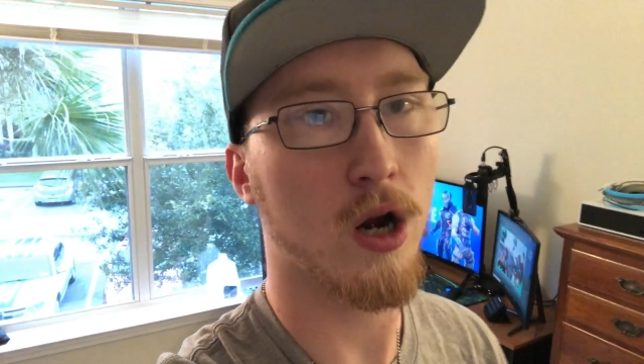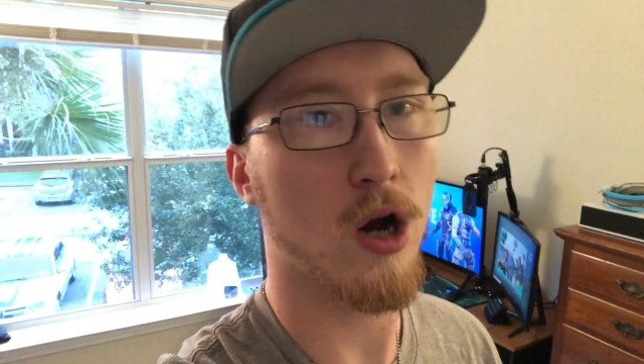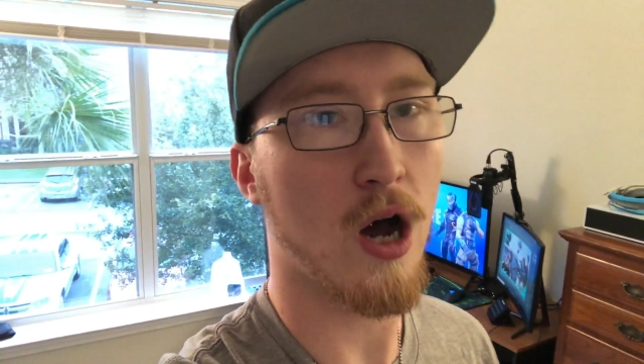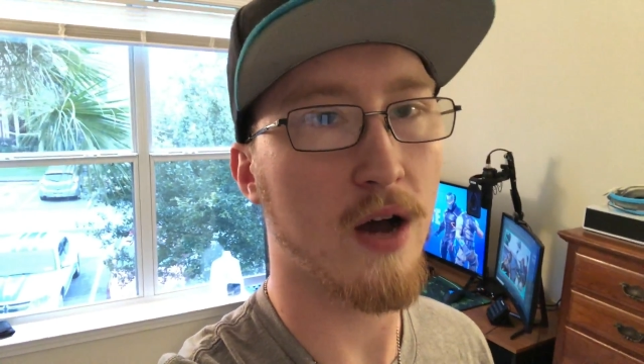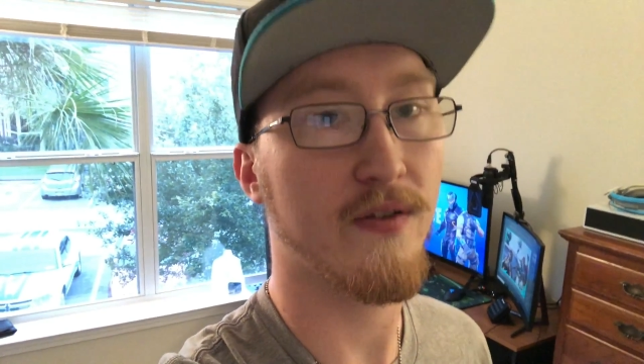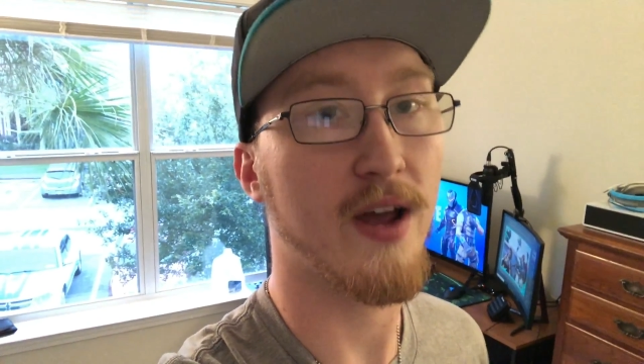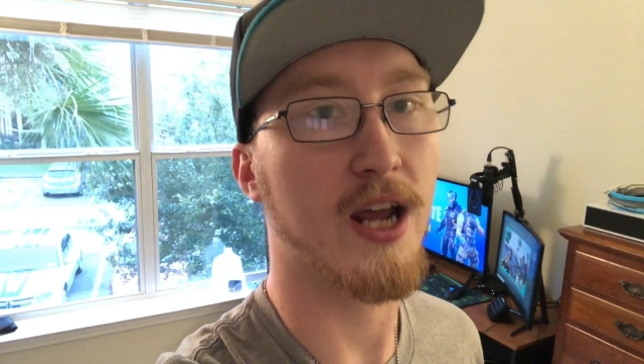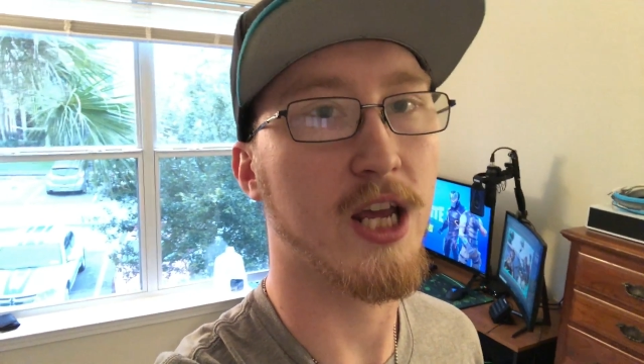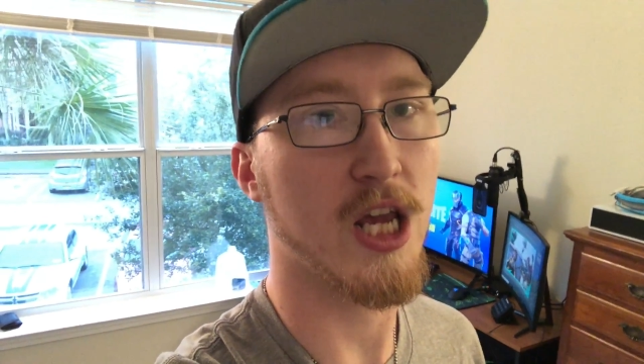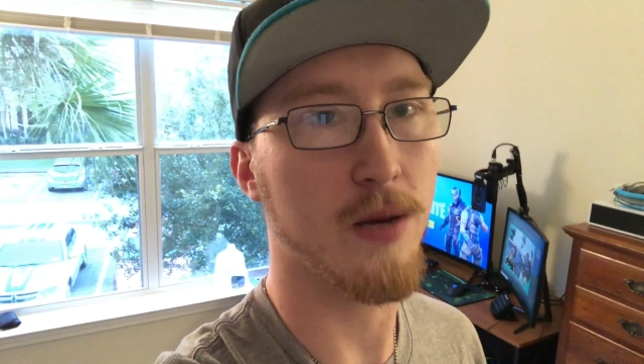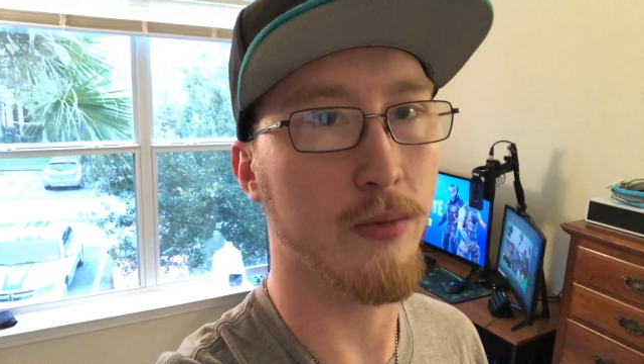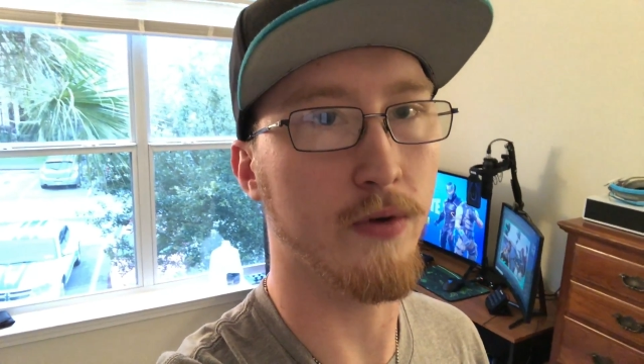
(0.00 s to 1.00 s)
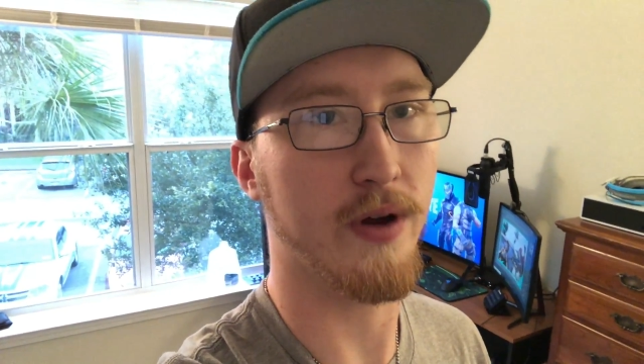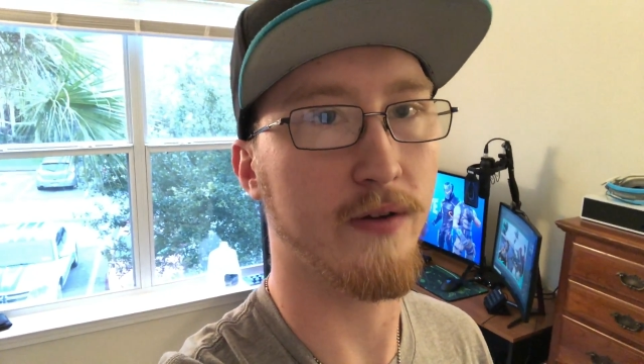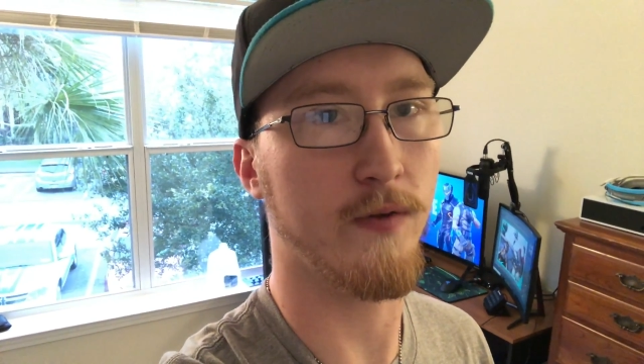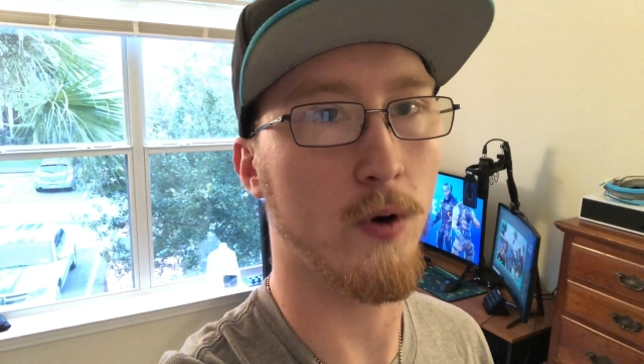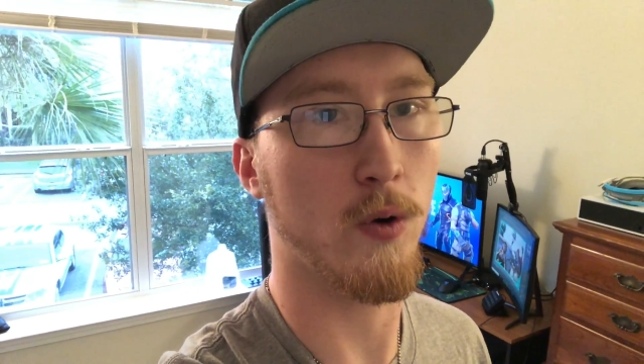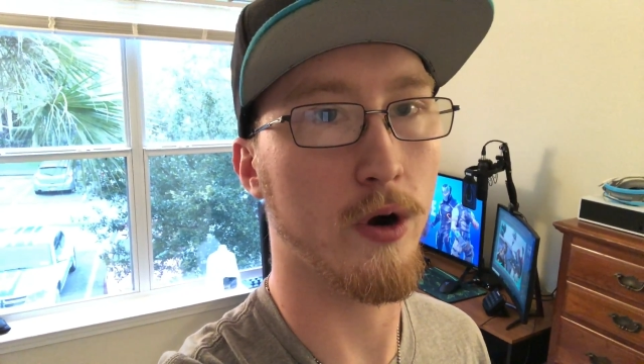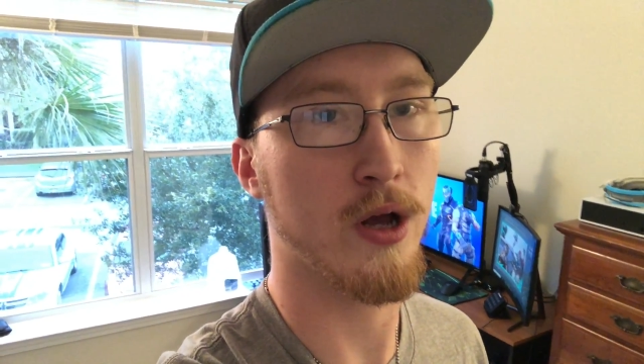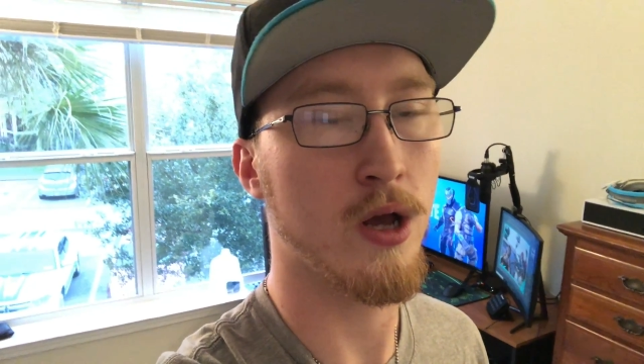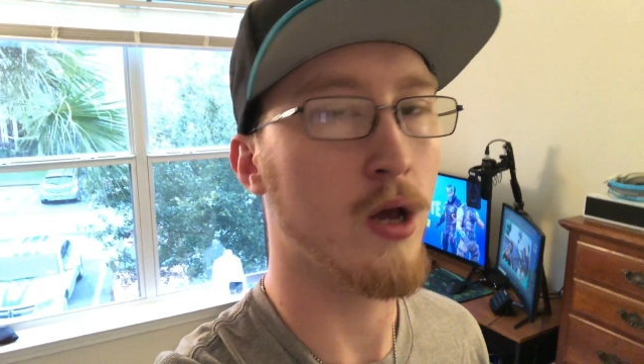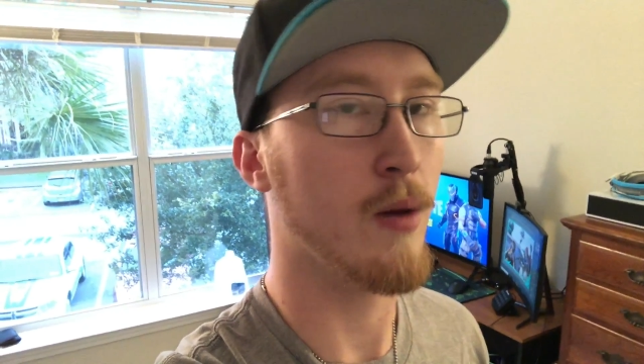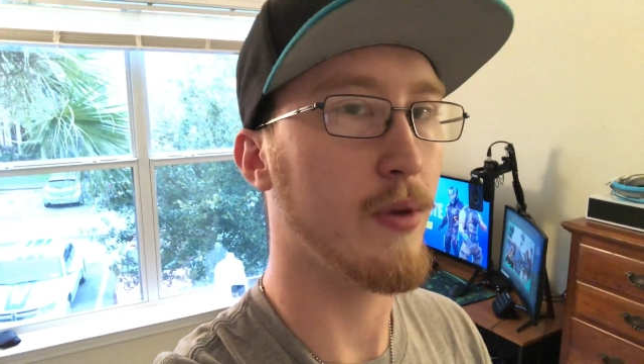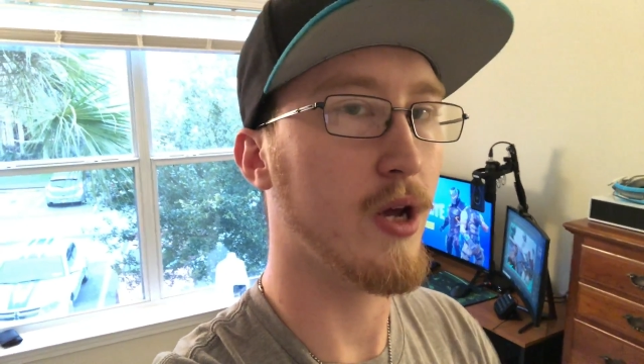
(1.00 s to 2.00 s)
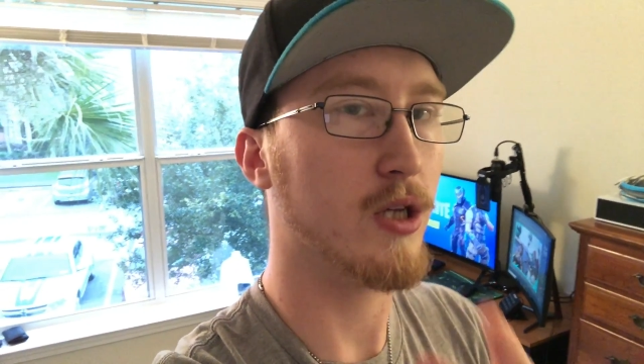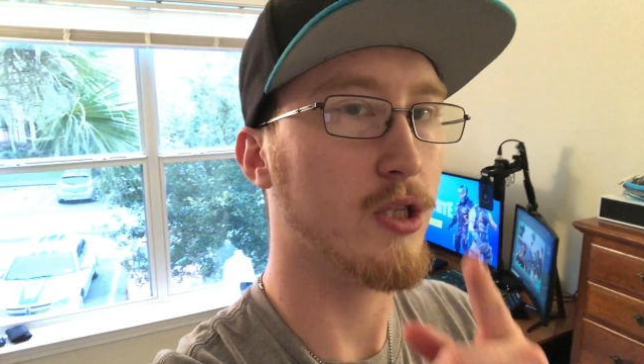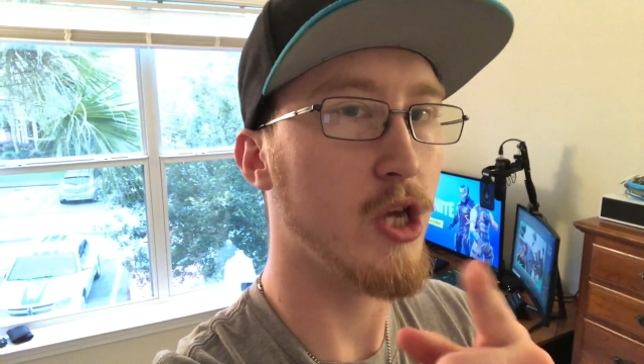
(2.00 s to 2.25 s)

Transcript: it off and keep moving forward, because